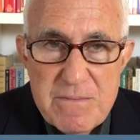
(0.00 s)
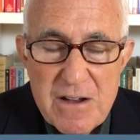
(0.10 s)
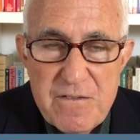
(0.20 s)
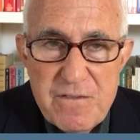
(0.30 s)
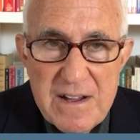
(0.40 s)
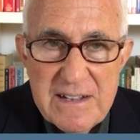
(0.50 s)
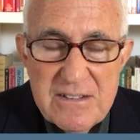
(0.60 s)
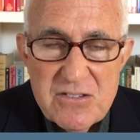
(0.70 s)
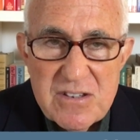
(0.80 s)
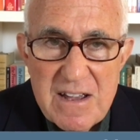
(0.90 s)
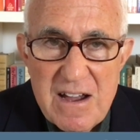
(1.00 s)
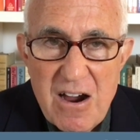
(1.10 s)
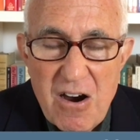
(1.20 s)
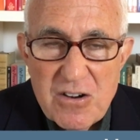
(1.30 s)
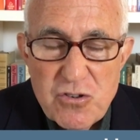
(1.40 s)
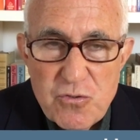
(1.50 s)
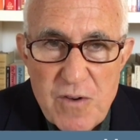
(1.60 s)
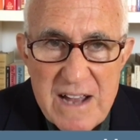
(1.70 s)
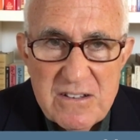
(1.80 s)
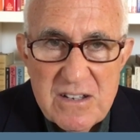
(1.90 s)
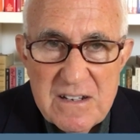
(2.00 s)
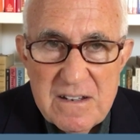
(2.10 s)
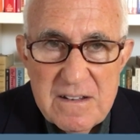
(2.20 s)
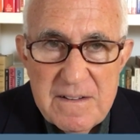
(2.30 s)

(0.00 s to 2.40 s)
of funds are directed